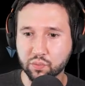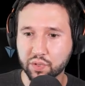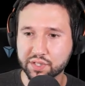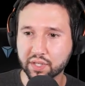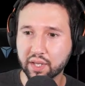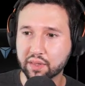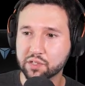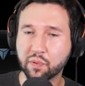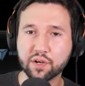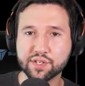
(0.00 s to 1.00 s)
Once again, this
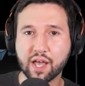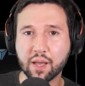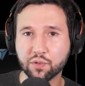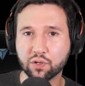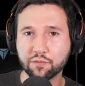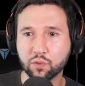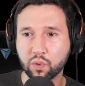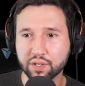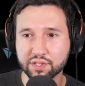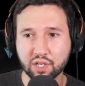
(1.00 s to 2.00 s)
part is optional. If you
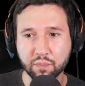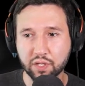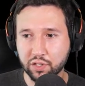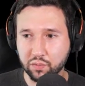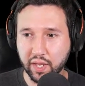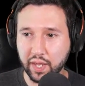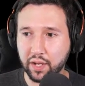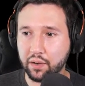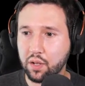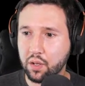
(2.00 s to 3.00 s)
want to skip it, you
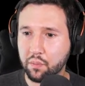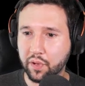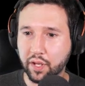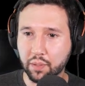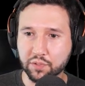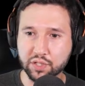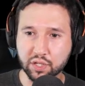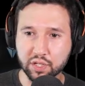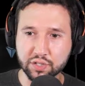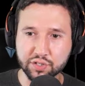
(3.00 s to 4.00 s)
can, but I'm just
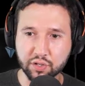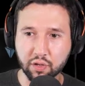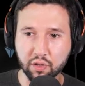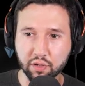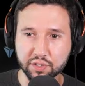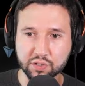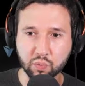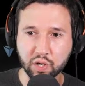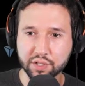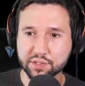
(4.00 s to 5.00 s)
going to install all these
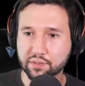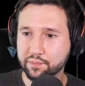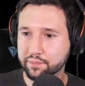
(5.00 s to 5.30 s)
WADs.